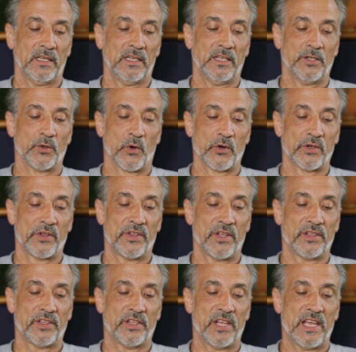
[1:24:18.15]
in order
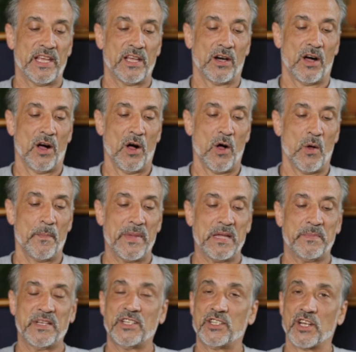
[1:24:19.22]
that they all
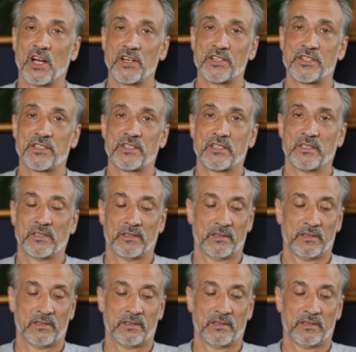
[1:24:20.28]
may be judged,